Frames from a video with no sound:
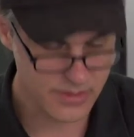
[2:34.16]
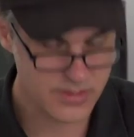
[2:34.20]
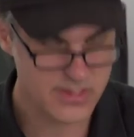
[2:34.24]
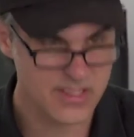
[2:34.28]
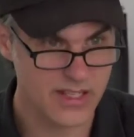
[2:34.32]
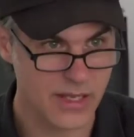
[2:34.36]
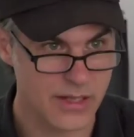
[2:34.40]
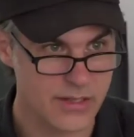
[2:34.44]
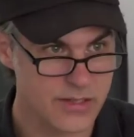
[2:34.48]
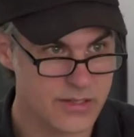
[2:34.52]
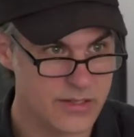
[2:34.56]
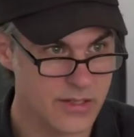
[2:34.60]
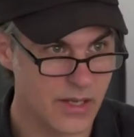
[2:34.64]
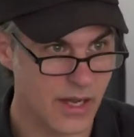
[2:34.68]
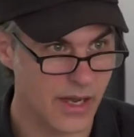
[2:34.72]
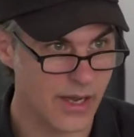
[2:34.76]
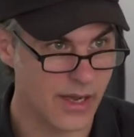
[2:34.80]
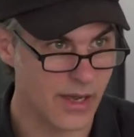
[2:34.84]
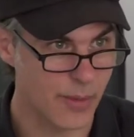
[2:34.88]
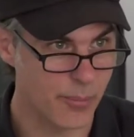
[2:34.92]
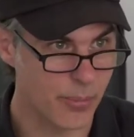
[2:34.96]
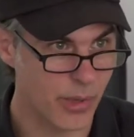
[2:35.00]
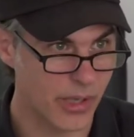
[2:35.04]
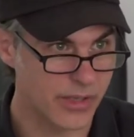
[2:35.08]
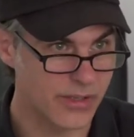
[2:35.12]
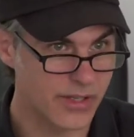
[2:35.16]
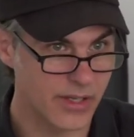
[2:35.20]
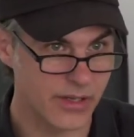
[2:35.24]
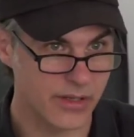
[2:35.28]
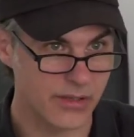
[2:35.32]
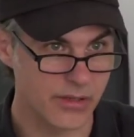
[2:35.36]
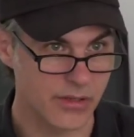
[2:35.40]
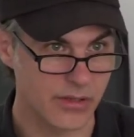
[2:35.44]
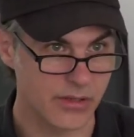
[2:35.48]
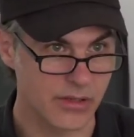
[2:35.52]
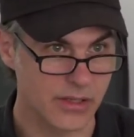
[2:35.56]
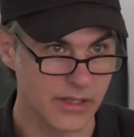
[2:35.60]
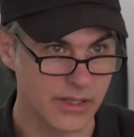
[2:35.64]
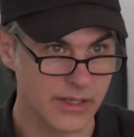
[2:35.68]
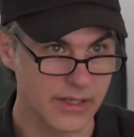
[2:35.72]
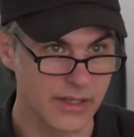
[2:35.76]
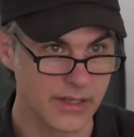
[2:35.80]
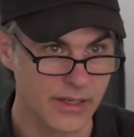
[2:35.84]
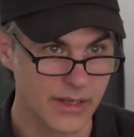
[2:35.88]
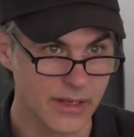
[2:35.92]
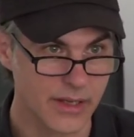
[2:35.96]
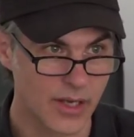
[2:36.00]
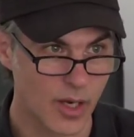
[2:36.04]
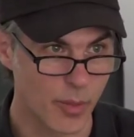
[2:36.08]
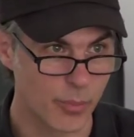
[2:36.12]
this sense, I
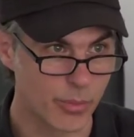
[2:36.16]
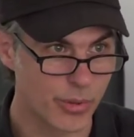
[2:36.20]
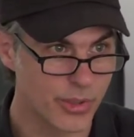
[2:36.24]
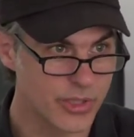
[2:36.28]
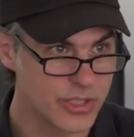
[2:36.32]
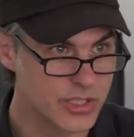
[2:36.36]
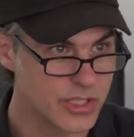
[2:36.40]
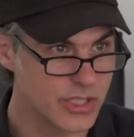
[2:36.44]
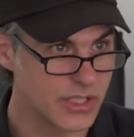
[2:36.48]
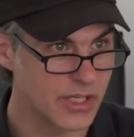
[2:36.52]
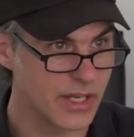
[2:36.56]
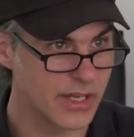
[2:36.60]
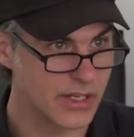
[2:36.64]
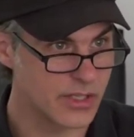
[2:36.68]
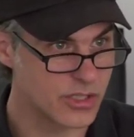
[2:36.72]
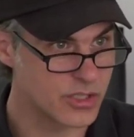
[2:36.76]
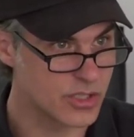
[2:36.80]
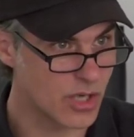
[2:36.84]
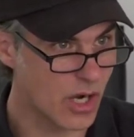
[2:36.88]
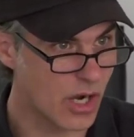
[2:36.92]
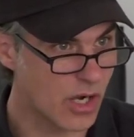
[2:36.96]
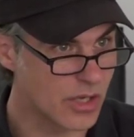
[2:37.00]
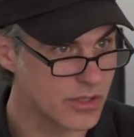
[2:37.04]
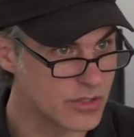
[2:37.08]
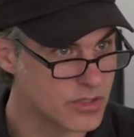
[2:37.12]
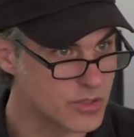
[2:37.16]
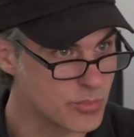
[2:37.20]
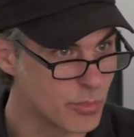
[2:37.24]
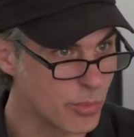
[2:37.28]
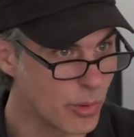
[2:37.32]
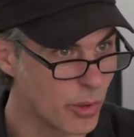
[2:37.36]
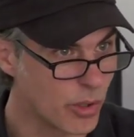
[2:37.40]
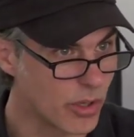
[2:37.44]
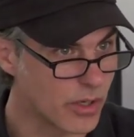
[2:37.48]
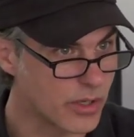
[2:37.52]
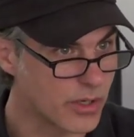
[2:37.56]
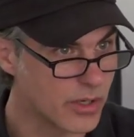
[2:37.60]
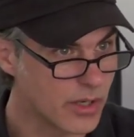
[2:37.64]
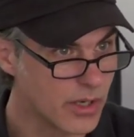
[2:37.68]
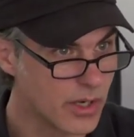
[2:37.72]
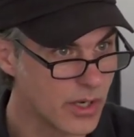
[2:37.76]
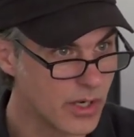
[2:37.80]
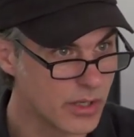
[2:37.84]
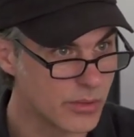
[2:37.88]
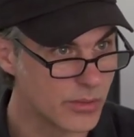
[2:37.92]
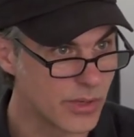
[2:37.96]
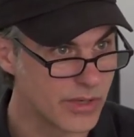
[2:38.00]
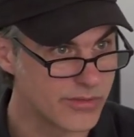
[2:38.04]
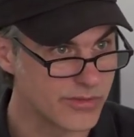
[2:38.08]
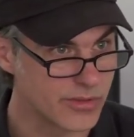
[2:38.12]
particularly appreciate John's book,
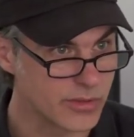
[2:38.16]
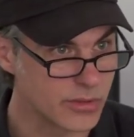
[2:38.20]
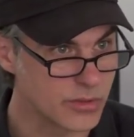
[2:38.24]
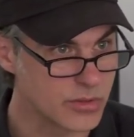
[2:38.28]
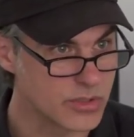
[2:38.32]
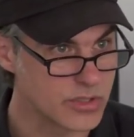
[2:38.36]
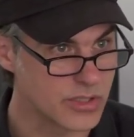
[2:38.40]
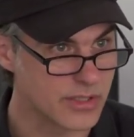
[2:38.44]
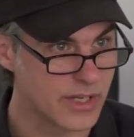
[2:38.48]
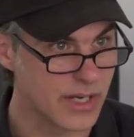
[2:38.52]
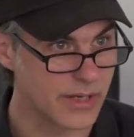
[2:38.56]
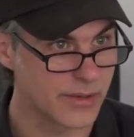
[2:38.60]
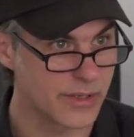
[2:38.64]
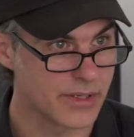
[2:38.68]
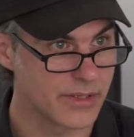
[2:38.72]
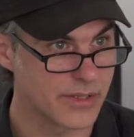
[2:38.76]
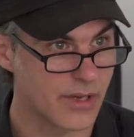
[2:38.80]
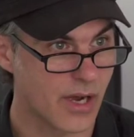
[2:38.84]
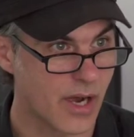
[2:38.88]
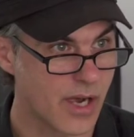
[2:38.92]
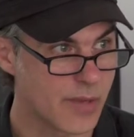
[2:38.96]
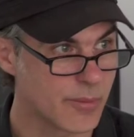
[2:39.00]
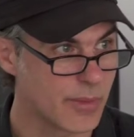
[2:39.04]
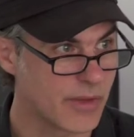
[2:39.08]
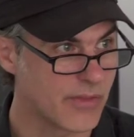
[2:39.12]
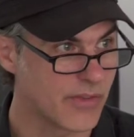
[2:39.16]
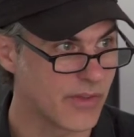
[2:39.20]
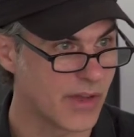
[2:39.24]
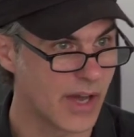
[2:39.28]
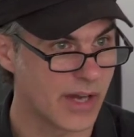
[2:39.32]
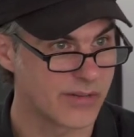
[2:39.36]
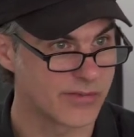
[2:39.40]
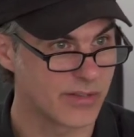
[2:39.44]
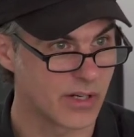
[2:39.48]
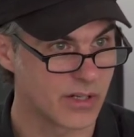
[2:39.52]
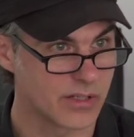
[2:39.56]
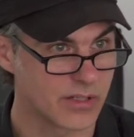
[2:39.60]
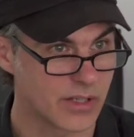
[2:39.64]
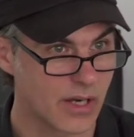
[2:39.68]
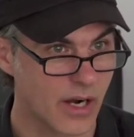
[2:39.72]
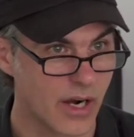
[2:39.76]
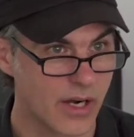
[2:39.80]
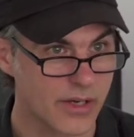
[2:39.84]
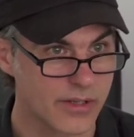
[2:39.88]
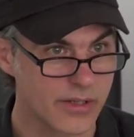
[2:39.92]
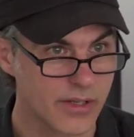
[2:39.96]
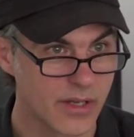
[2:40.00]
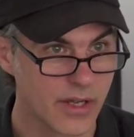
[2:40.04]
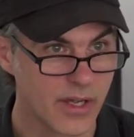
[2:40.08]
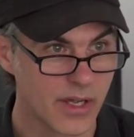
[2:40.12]
Revolutionary Time in the
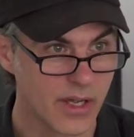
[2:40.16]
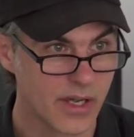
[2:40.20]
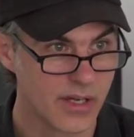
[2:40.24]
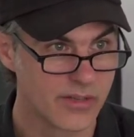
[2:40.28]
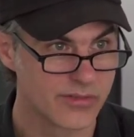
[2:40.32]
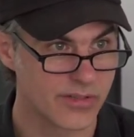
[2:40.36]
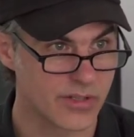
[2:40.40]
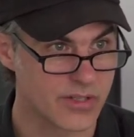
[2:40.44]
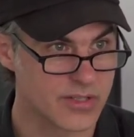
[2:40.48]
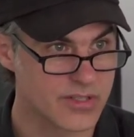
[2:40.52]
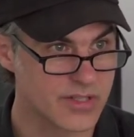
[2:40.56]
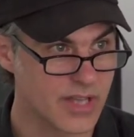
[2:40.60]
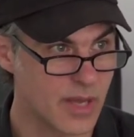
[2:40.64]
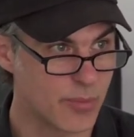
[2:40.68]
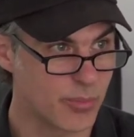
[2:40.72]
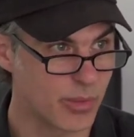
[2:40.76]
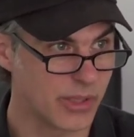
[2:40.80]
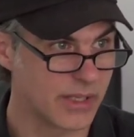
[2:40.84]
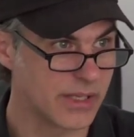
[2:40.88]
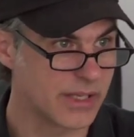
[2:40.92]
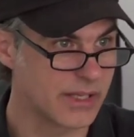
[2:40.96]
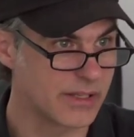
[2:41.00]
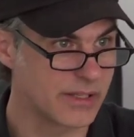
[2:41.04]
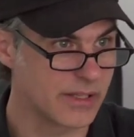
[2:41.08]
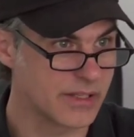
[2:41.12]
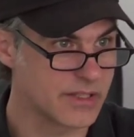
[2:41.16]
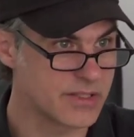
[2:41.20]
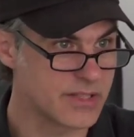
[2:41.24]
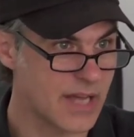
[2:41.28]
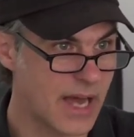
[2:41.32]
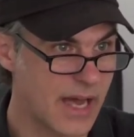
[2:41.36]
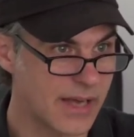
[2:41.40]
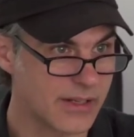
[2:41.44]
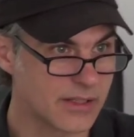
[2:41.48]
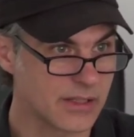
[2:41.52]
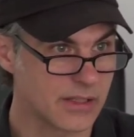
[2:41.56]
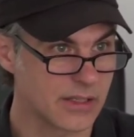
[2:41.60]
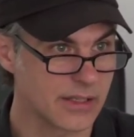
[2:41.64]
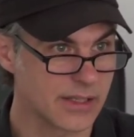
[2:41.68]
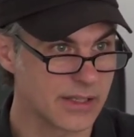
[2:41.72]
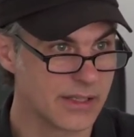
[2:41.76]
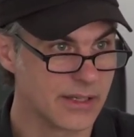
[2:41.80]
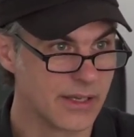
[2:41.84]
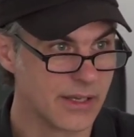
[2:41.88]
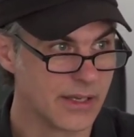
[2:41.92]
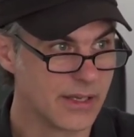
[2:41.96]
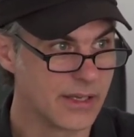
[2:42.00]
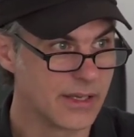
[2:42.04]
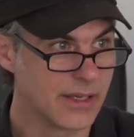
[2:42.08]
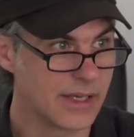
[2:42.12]
Avant-Garde, for stepping in exactly
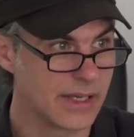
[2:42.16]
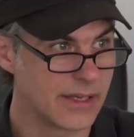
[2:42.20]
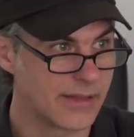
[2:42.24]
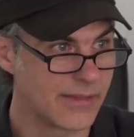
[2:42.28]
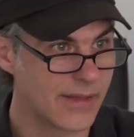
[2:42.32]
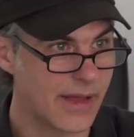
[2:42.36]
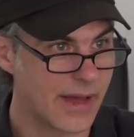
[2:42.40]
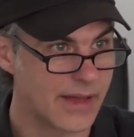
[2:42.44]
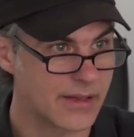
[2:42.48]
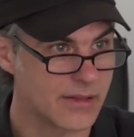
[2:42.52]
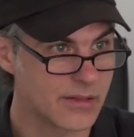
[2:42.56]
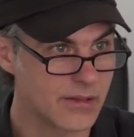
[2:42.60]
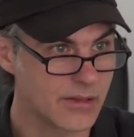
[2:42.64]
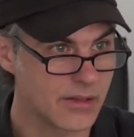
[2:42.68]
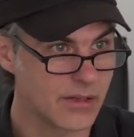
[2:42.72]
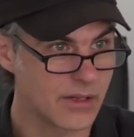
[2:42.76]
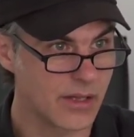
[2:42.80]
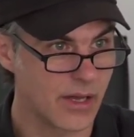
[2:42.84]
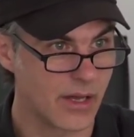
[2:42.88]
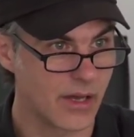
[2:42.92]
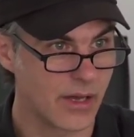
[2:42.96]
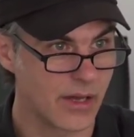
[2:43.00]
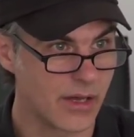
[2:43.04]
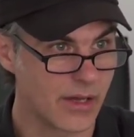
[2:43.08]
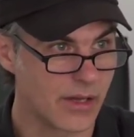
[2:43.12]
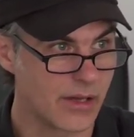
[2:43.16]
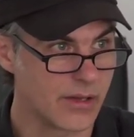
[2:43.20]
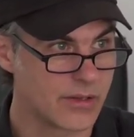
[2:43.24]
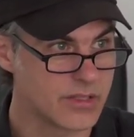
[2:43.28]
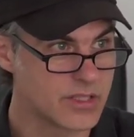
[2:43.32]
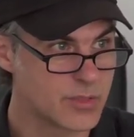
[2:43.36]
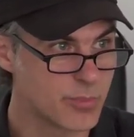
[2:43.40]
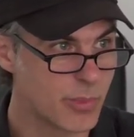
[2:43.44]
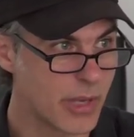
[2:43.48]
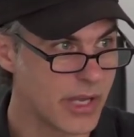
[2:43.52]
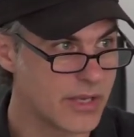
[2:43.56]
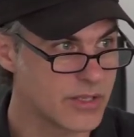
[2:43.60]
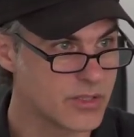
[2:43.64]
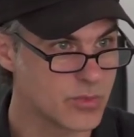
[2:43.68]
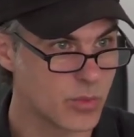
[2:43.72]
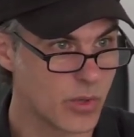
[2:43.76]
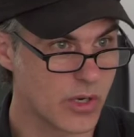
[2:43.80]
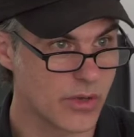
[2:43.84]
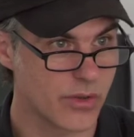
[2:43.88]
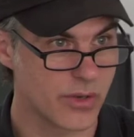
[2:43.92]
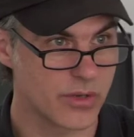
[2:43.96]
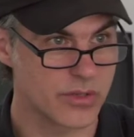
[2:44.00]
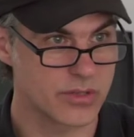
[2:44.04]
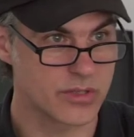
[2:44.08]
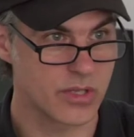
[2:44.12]
in that space
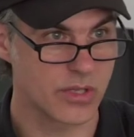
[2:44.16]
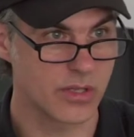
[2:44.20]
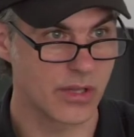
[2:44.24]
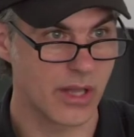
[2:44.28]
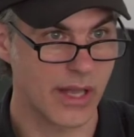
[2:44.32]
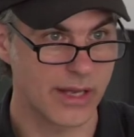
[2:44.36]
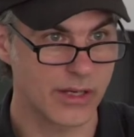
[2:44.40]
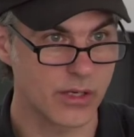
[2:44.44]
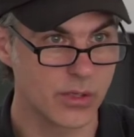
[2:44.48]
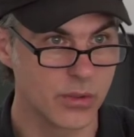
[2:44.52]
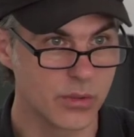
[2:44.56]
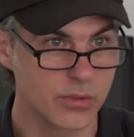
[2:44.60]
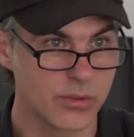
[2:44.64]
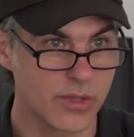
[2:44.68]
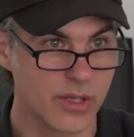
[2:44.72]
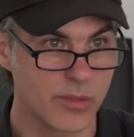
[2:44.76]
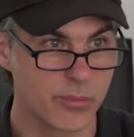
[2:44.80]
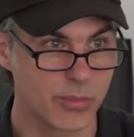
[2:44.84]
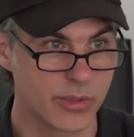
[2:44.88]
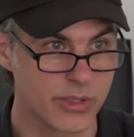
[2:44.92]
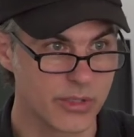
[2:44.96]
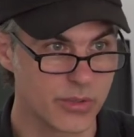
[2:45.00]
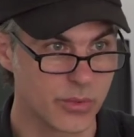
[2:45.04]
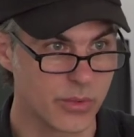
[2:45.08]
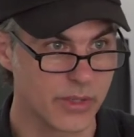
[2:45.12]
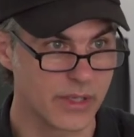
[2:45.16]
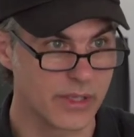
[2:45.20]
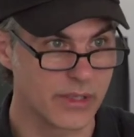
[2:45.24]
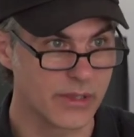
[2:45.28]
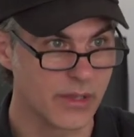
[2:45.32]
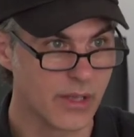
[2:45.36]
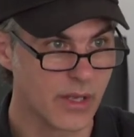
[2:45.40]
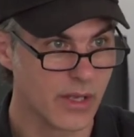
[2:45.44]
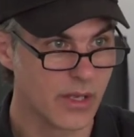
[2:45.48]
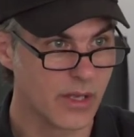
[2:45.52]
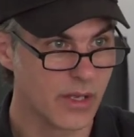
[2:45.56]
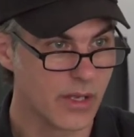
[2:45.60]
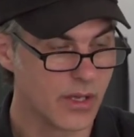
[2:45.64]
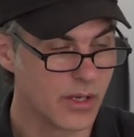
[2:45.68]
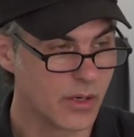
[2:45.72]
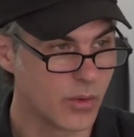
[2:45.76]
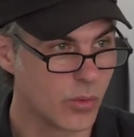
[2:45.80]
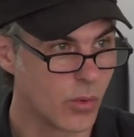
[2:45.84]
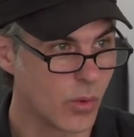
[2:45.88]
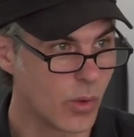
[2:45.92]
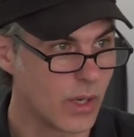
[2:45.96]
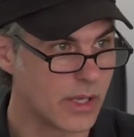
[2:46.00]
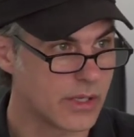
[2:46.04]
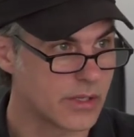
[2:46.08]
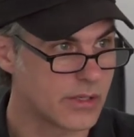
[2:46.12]
where there's a lacuna between
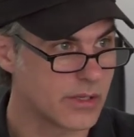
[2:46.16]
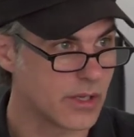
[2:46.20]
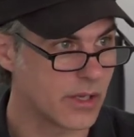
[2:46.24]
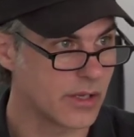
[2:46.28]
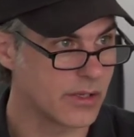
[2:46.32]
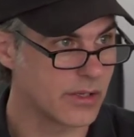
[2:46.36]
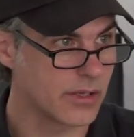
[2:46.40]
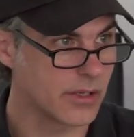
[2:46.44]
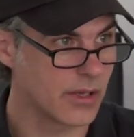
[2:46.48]
what,